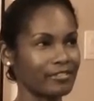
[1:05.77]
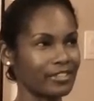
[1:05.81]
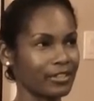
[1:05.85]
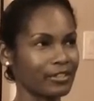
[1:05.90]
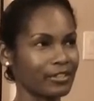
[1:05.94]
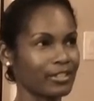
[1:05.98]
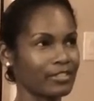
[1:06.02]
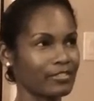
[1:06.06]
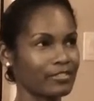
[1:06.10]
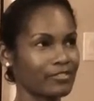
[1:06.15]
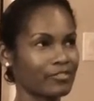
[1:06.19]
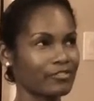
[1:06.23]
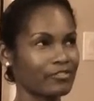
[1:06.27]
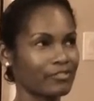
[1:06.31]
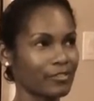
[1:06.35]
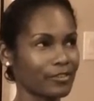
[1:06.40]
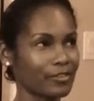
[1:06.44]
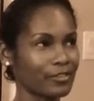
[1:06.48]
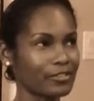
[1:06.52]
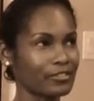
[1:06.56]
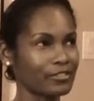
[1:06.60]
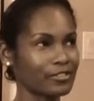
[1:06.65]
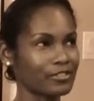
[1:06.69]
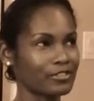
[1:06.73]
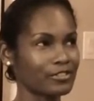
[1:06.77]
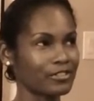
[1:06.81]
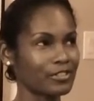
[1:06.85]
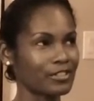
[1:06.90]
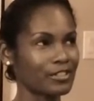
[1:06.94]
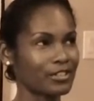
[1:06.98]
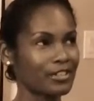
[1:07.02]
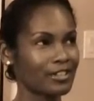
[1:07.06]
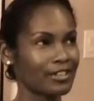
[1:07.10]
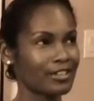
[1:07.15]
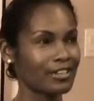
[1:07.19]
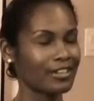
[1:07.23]
And in the very
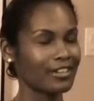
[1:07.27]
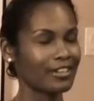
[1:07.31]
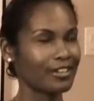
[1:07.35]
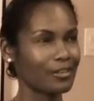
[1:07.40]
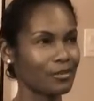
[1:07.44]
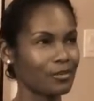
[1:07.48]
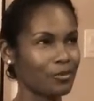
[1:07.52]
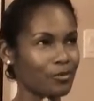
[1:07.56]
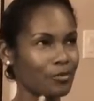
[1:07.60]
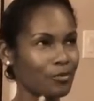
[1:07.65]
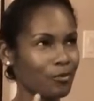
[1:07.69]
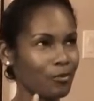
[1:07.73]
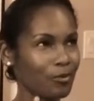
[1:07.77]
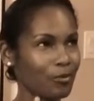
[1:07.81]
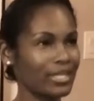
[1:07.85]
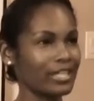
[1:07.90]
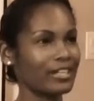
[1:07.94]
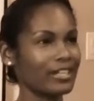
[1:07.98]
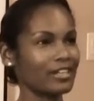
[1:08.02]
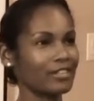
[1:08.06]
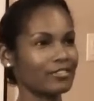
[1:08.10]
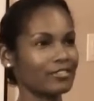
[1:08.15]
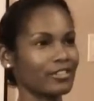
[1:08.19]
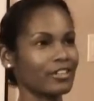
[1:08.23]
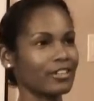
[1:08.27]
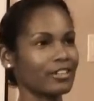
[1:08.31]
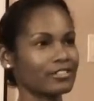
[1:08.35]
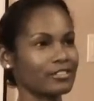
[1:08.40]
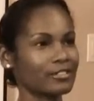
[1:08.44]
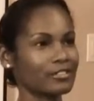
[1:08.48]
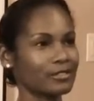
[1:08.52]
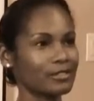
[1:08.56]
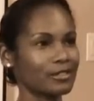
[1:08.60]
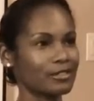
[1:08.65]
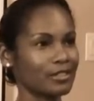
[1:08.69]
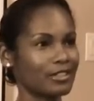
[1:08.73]
first week
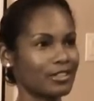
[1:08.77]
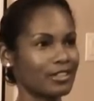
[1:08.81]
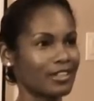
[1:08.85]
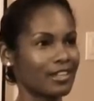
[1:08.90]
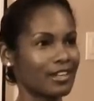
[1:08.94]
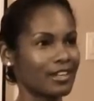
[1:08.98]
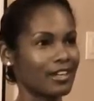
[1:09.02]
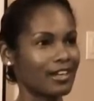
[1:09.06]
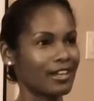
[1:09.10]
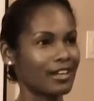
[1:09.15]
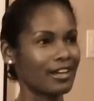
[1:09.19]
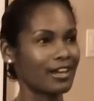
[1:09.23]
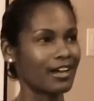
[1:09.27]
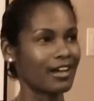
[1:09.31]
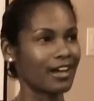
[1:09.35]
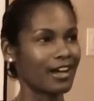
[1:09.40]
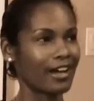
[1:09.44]
of law school,